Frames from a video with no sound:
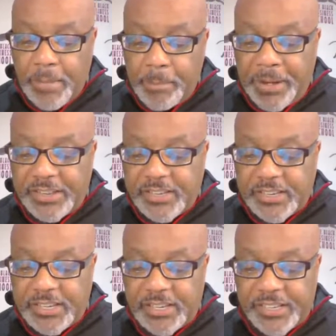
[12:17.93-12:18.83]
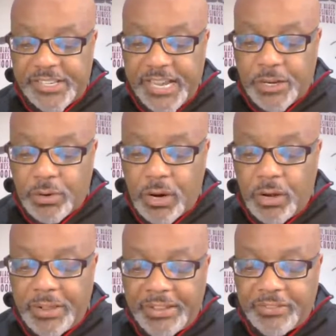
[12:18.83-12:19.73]
but to delist and or
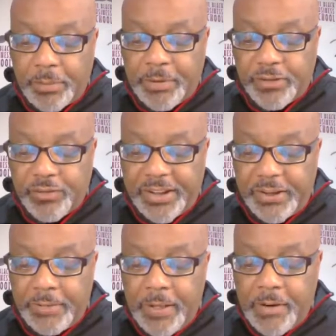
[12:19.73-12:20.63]
halt XRP trading